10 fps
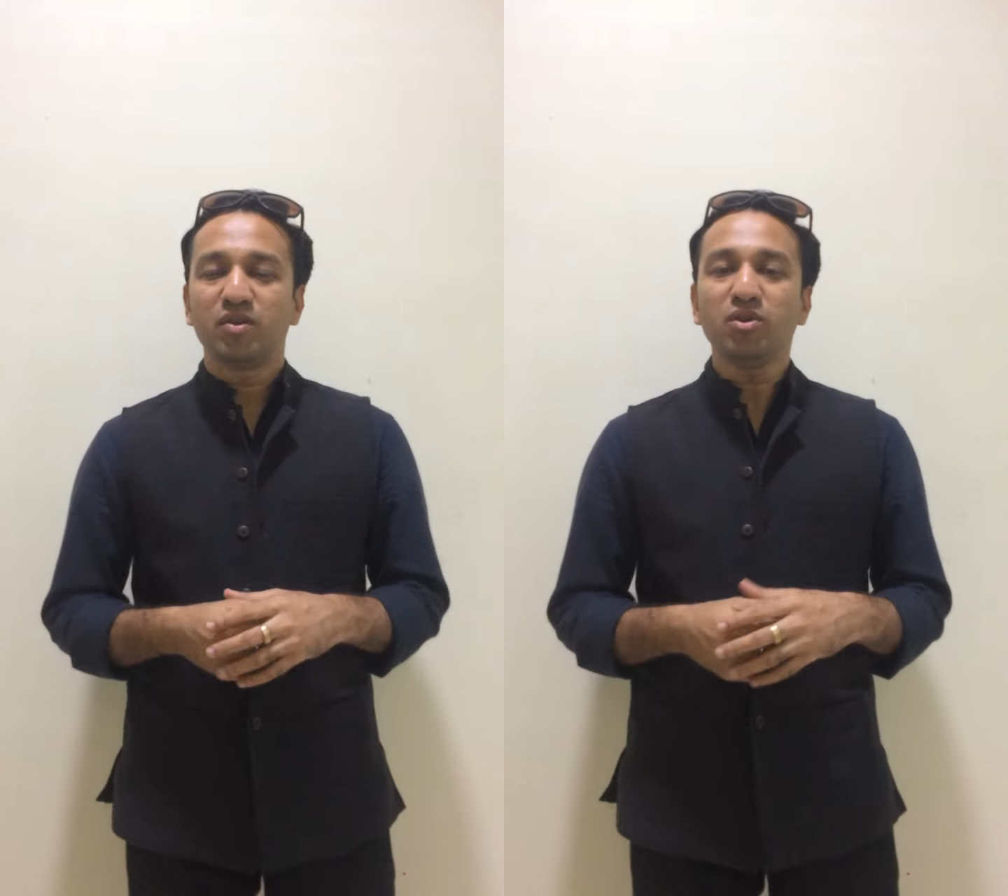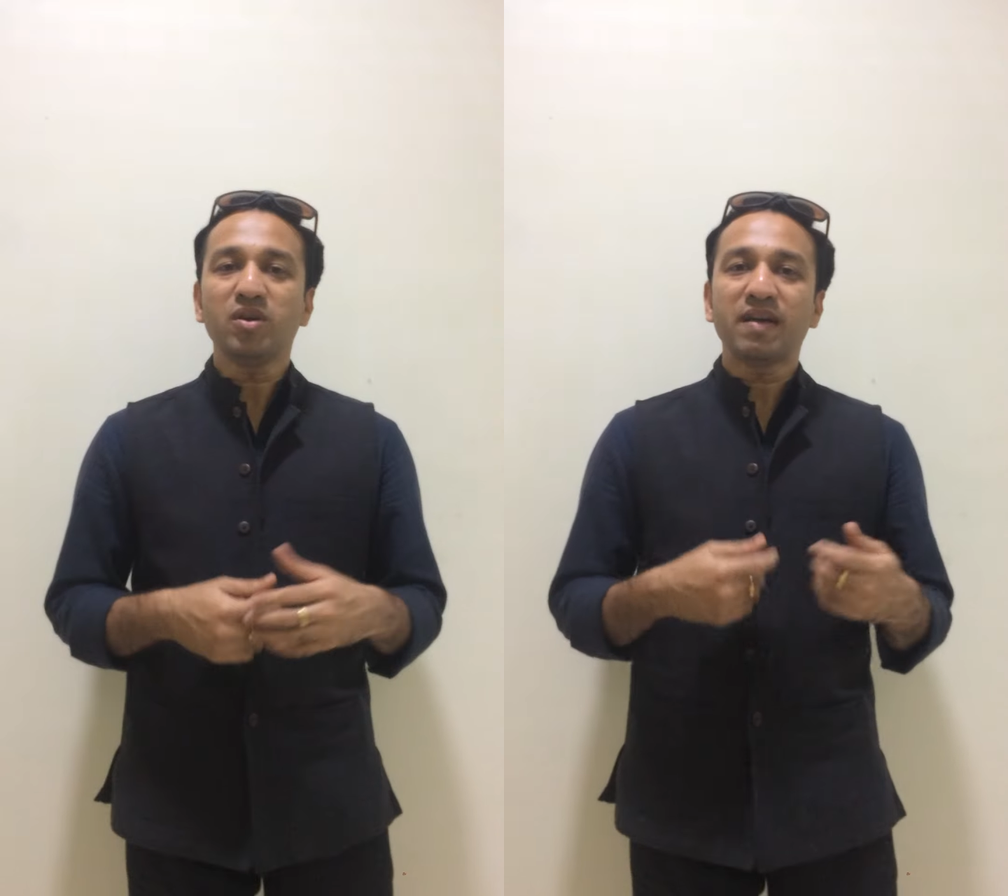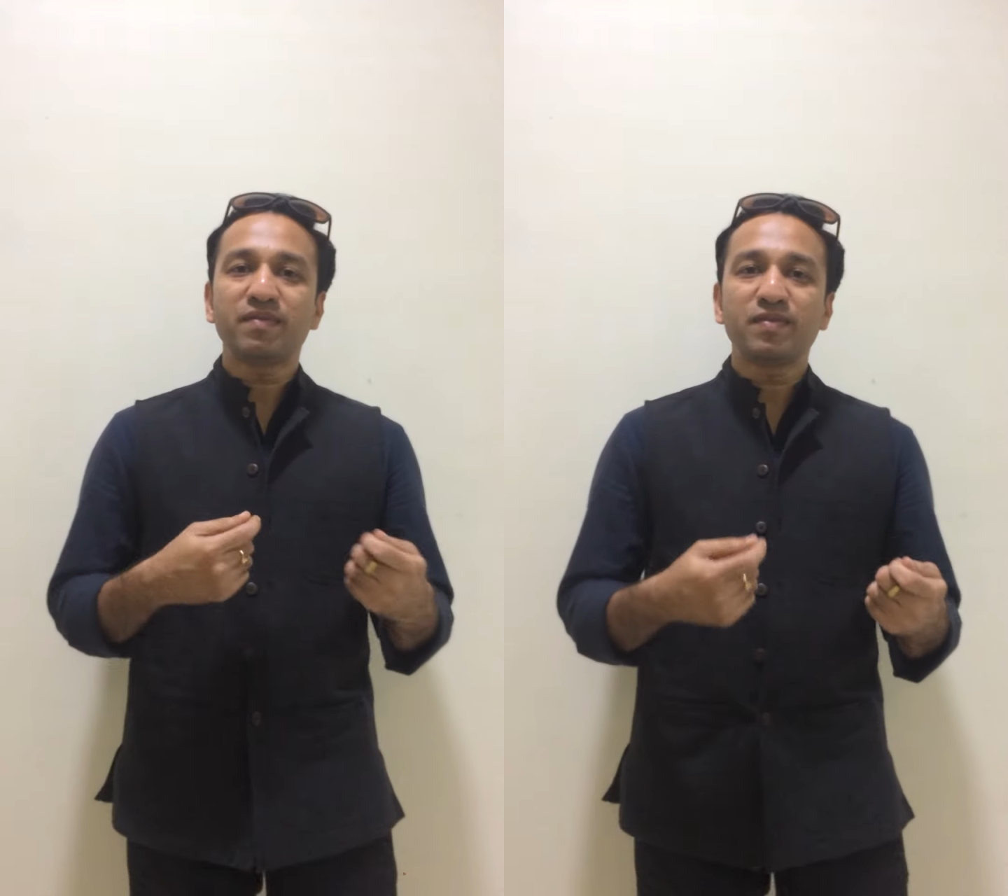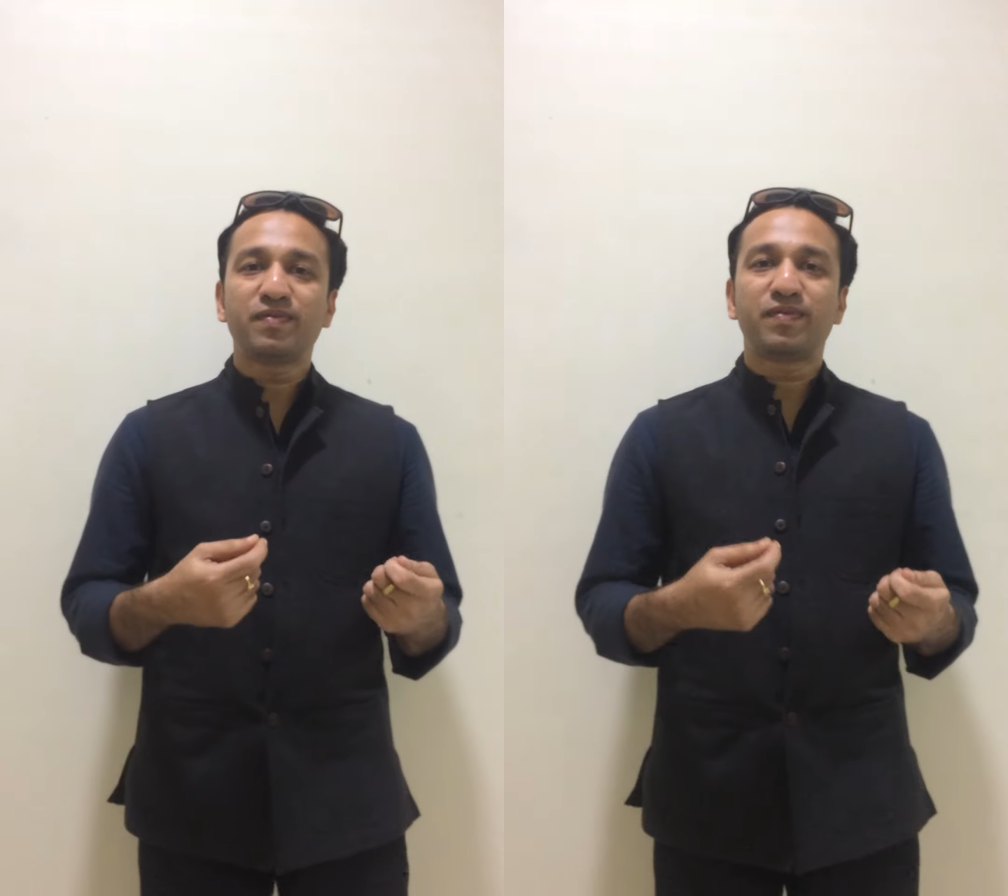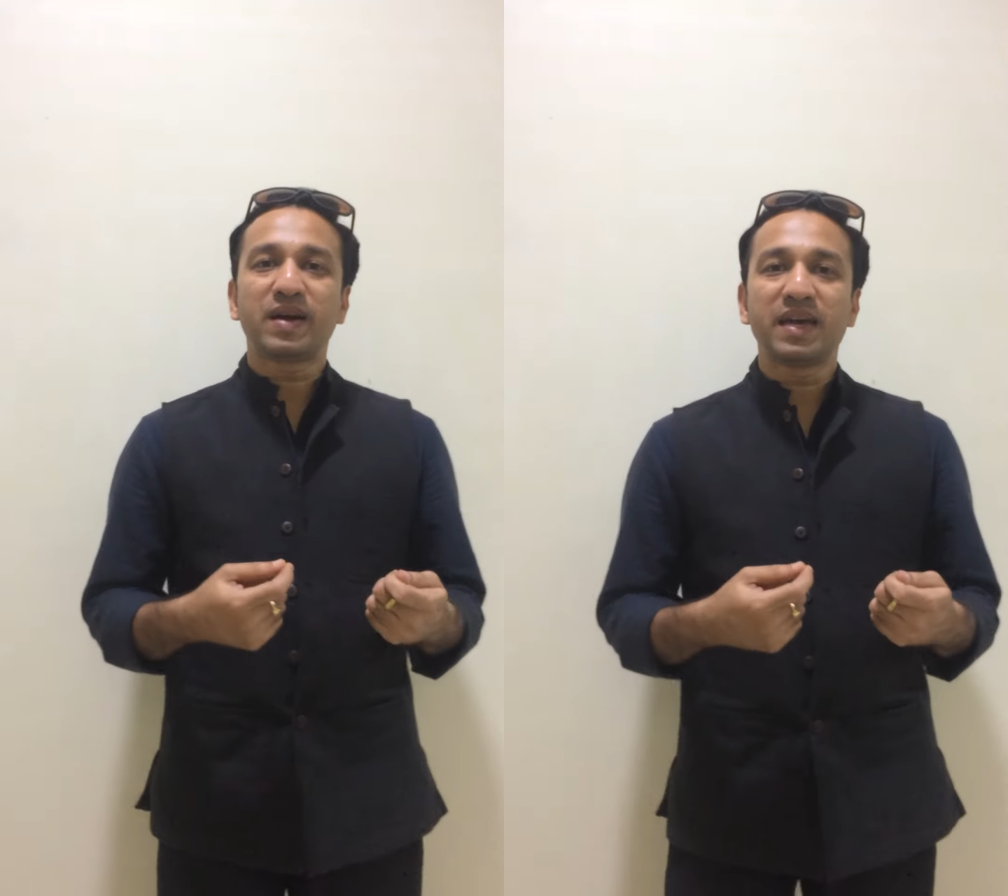Do you ever
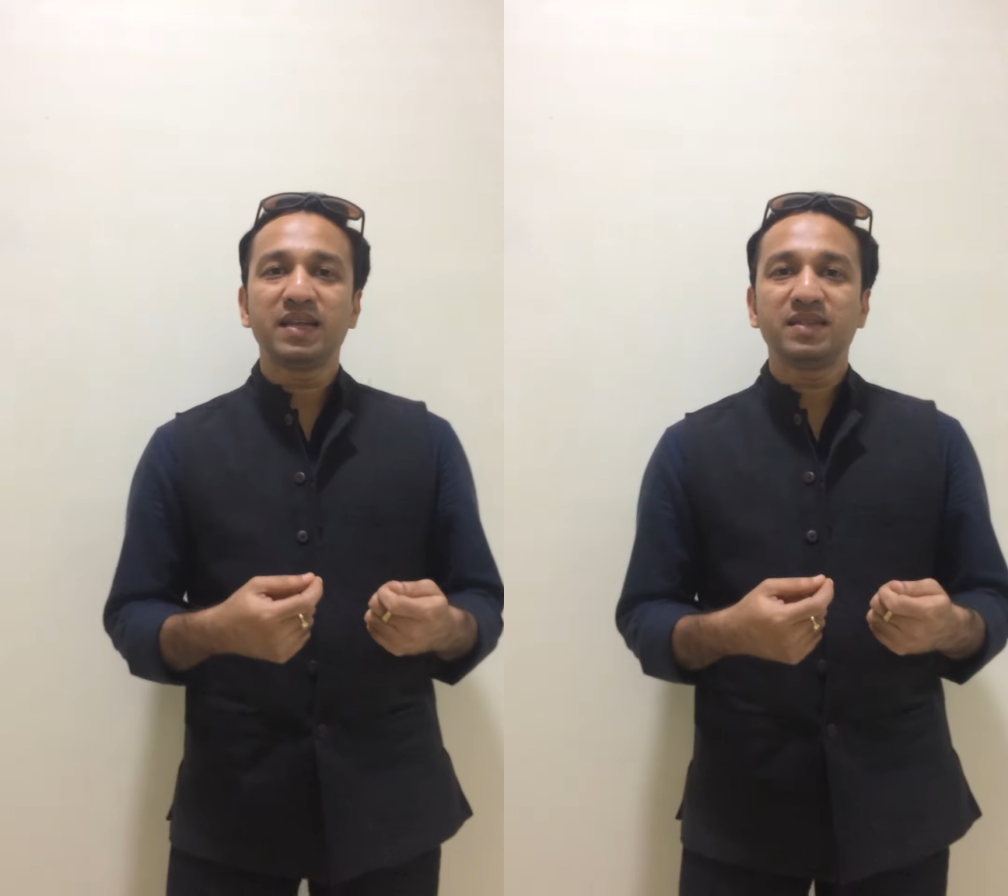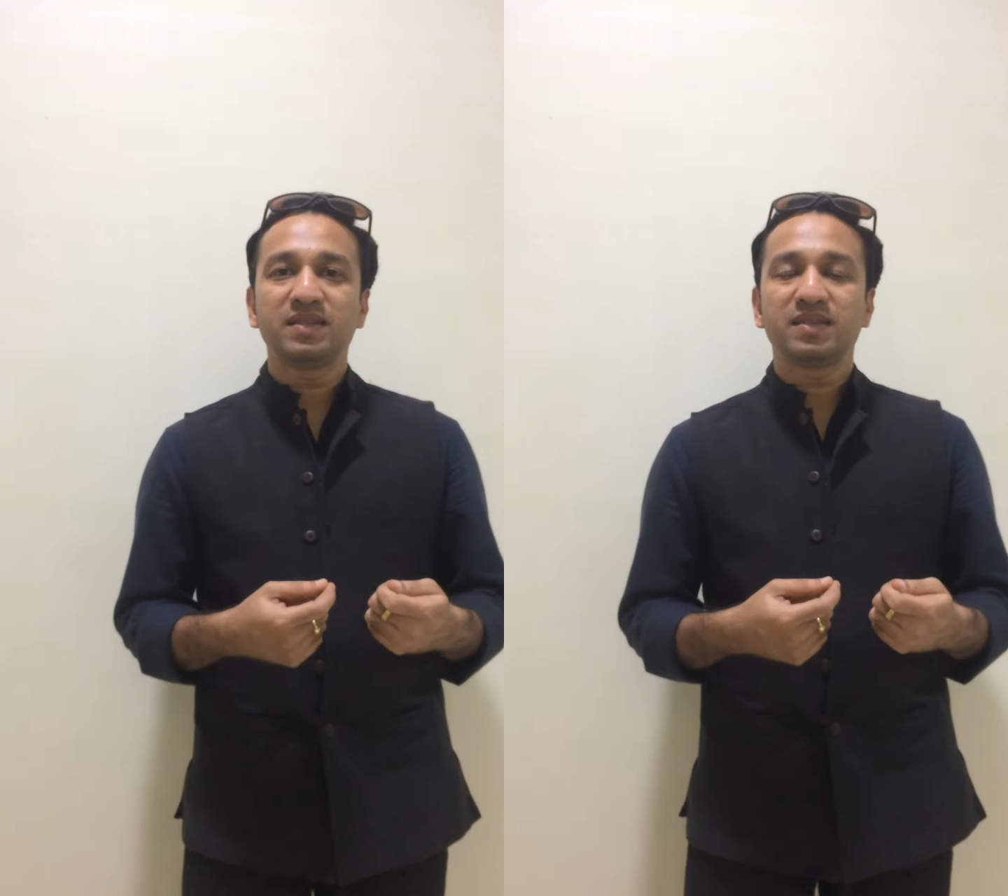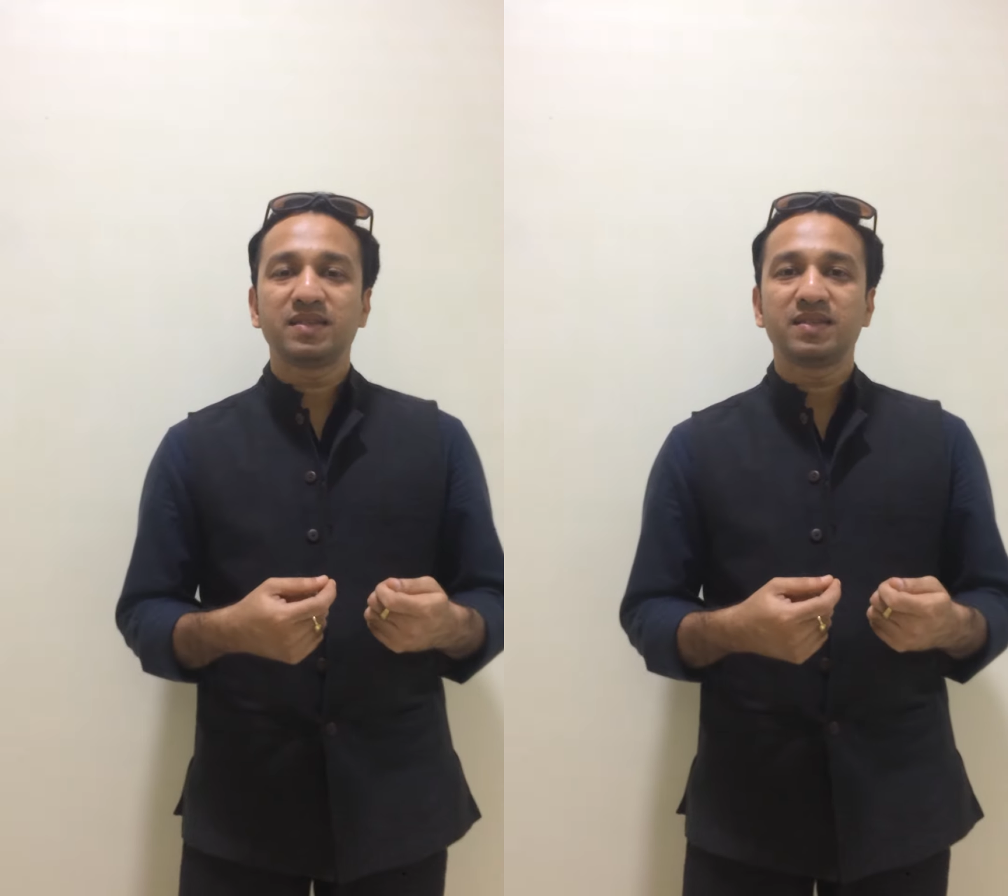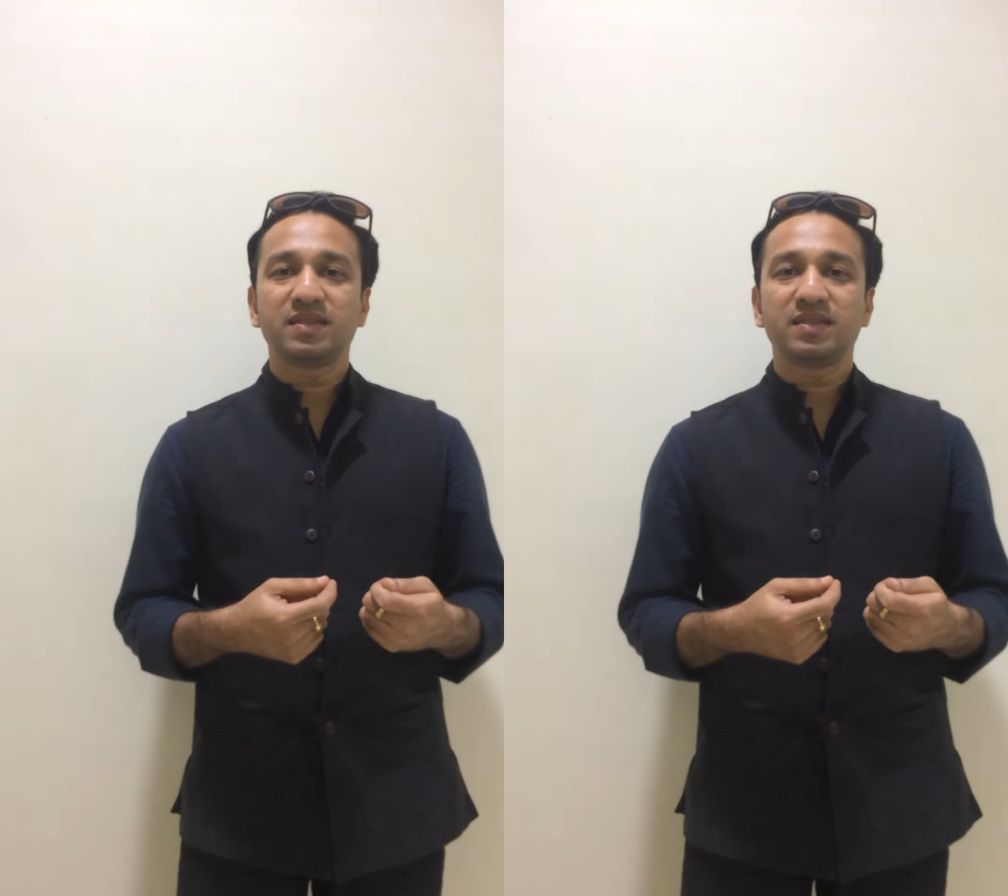find